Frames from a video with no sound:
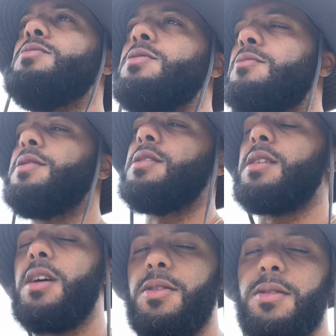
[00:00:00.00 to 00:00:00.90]
in the ring
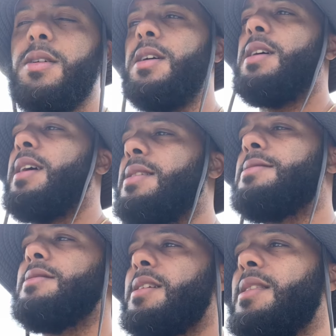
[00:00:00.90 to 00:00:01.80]
together. And
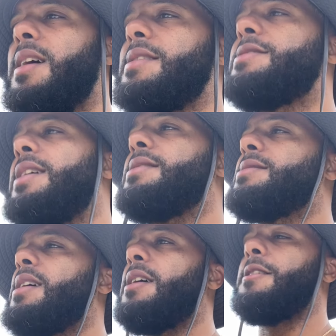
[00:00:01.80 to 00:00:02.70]
it's looking like Tank
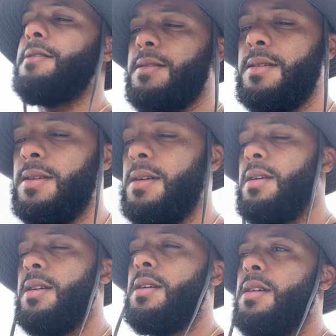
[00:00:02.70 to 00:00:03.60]
side
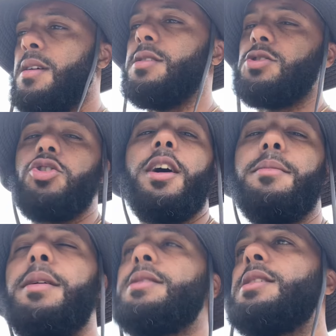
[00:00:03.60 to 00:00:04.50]
is trying to
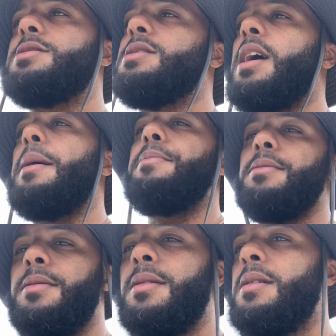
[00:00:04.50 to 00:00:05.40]
make that shit happen.
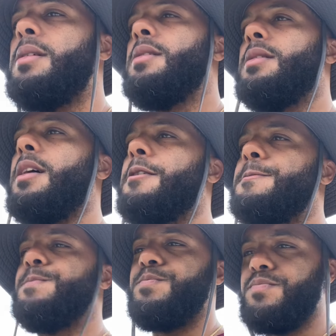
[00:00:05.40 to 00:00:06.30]

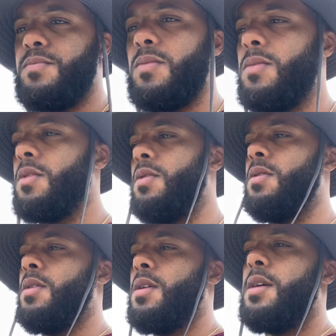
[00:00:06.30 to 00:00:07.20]
Now,
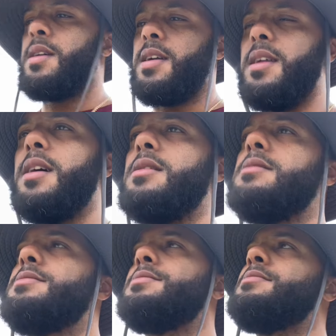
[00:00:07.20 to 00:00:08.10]
Kenny
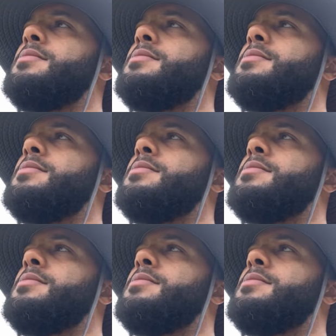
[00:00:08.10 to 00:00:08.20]
Ellis